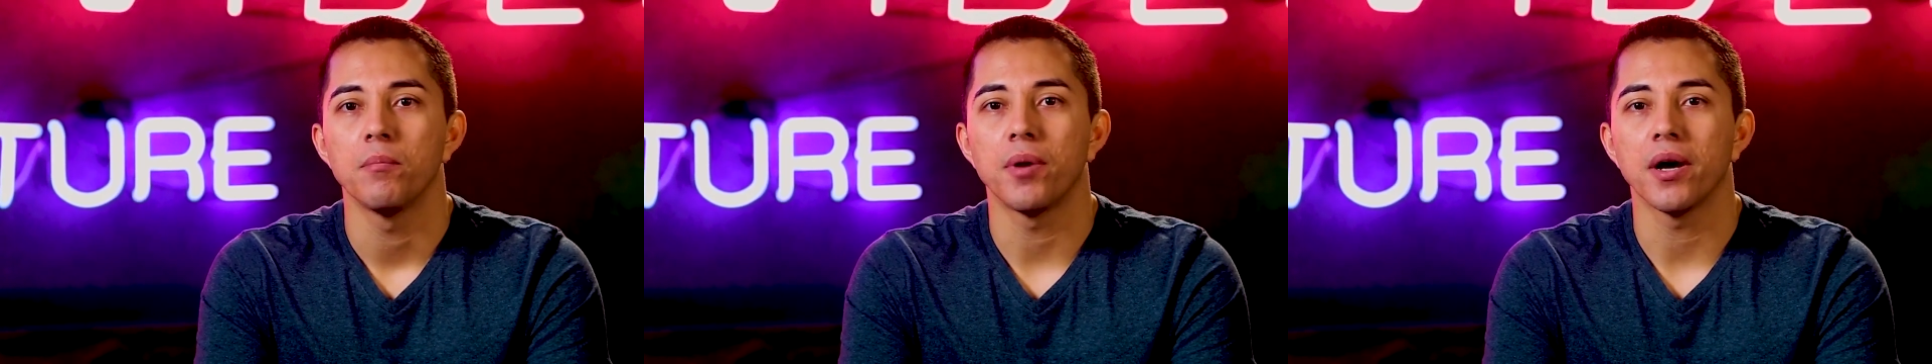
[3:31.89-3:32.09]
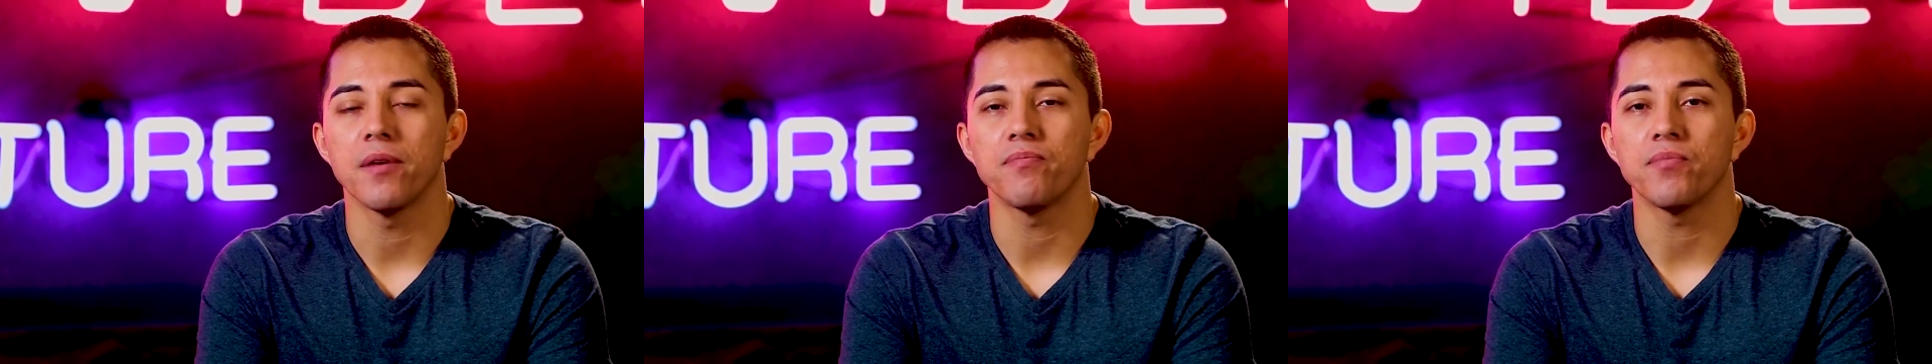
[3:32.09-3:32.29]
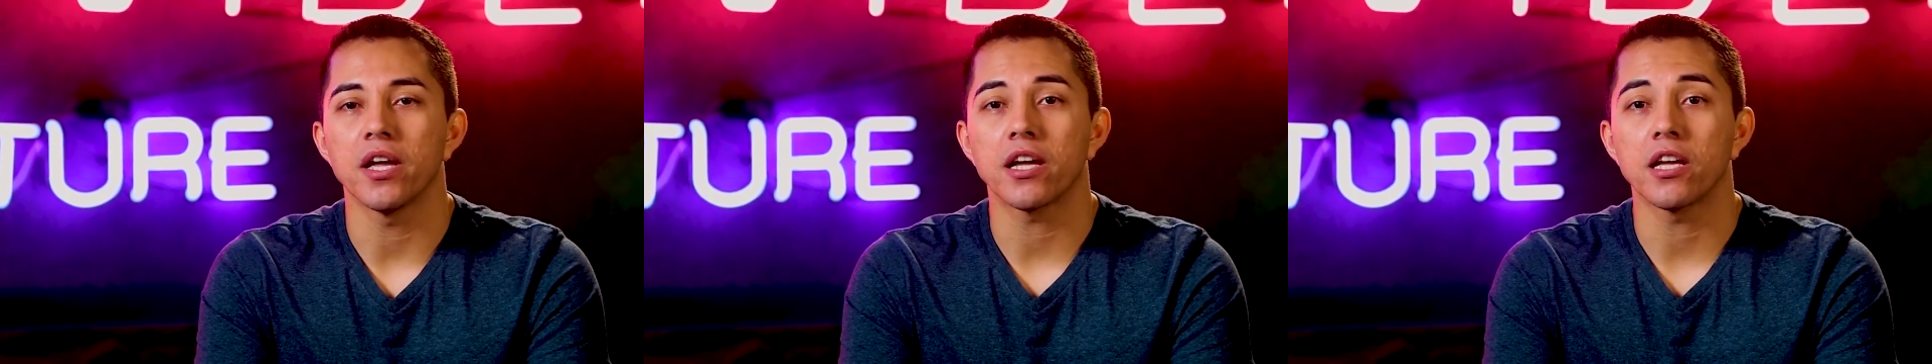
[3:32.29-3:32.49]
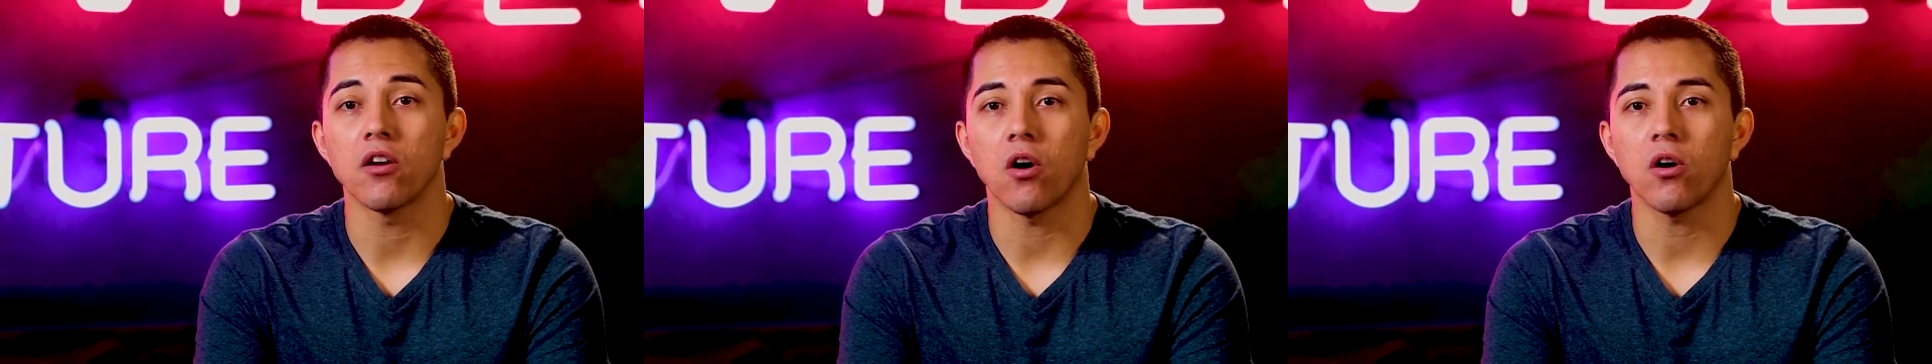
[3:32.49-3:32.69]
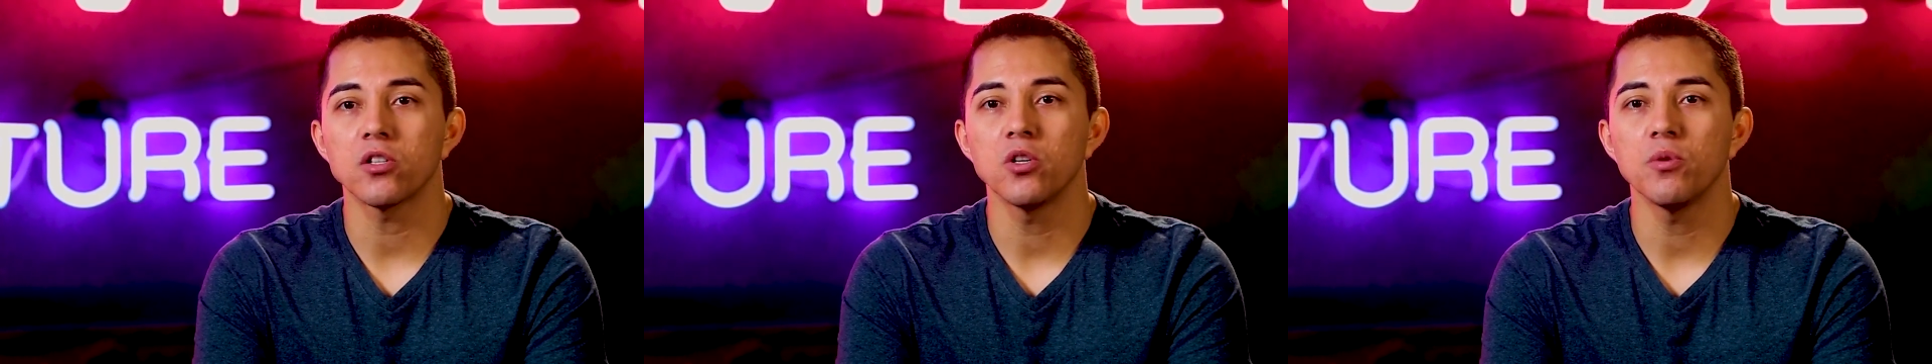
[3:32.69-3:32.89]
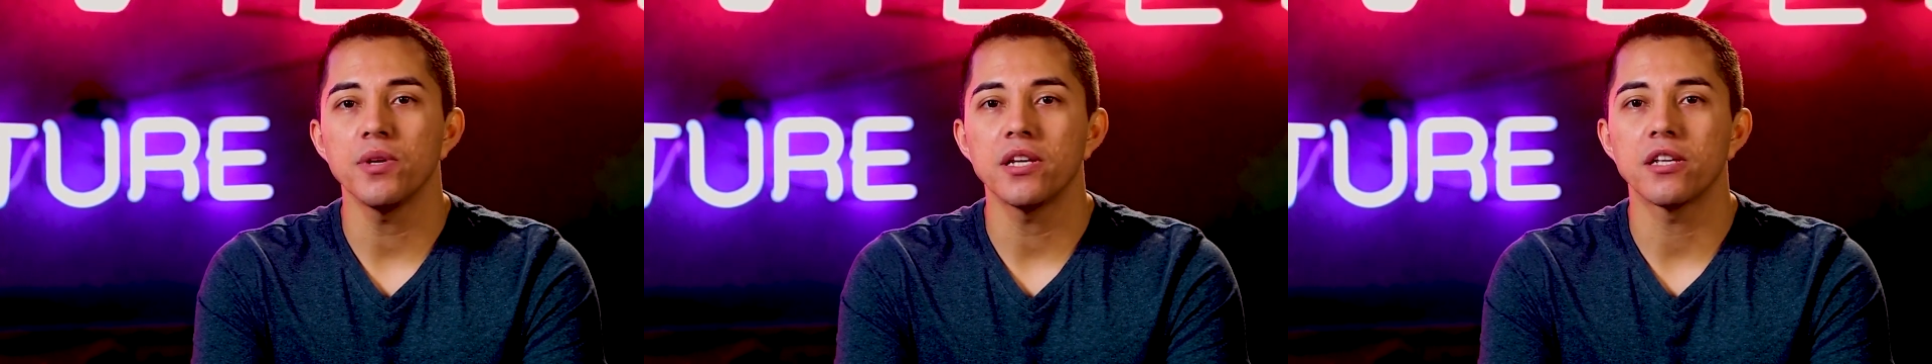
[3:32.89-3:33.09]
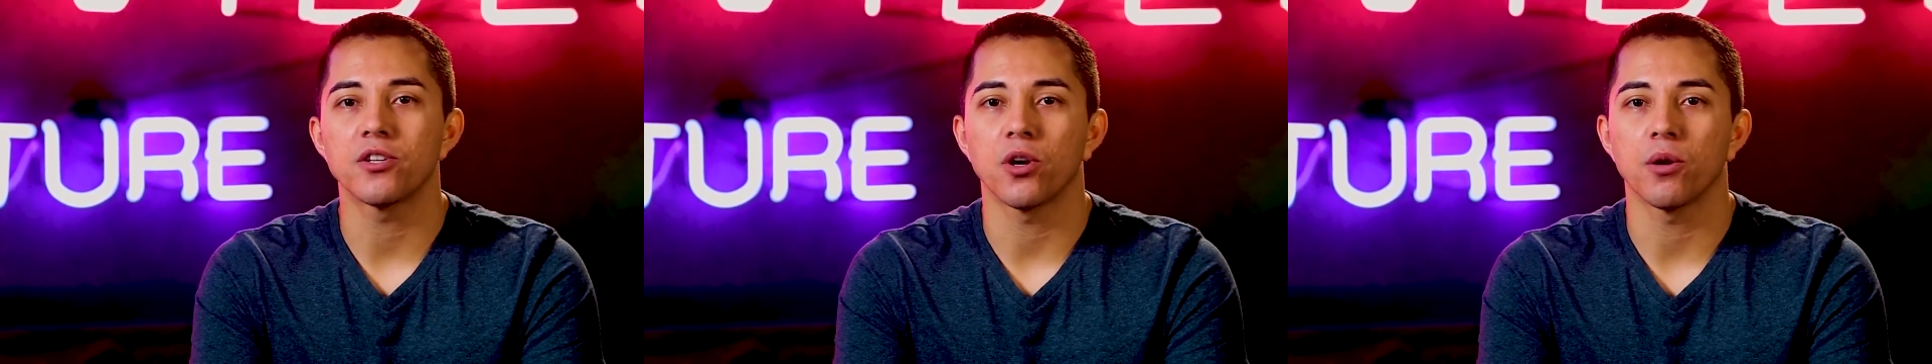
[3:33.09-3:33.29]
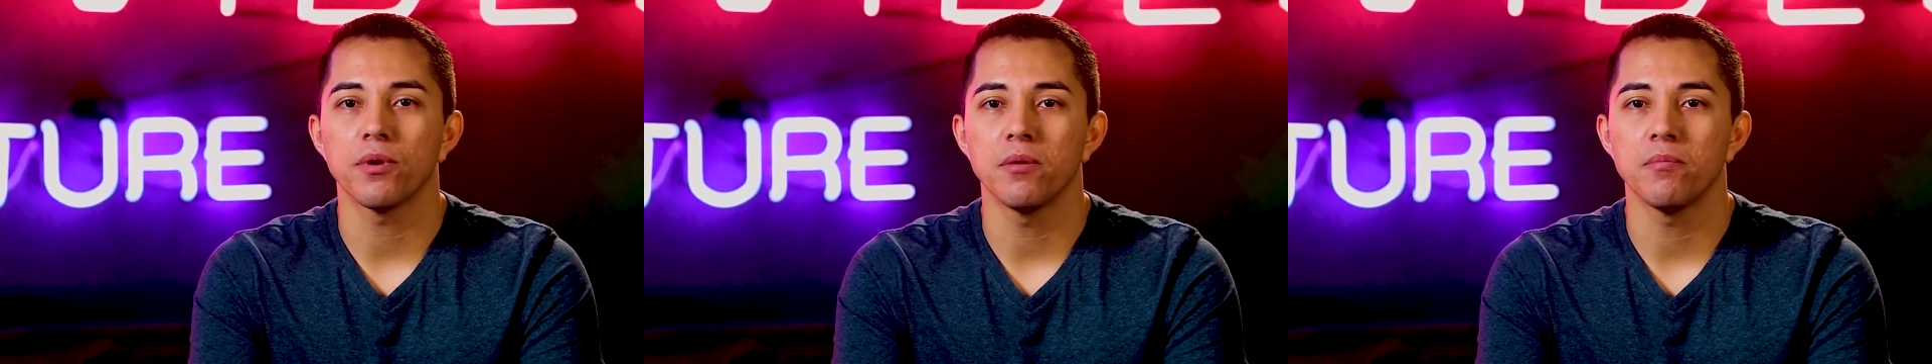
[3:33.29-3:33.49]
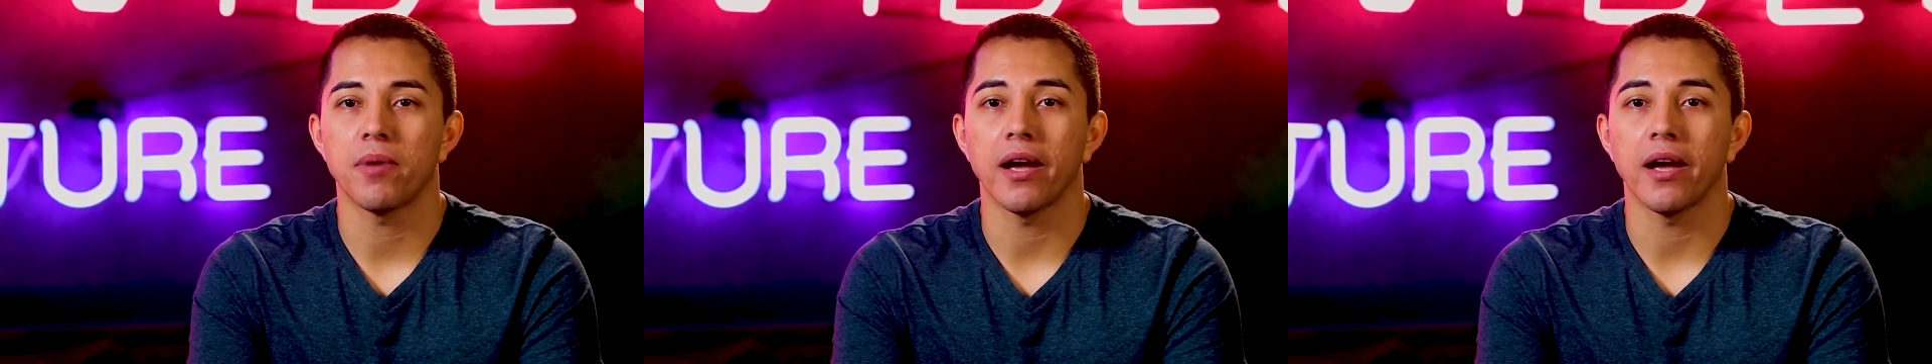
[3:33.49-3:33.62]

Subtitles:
but it can also be determined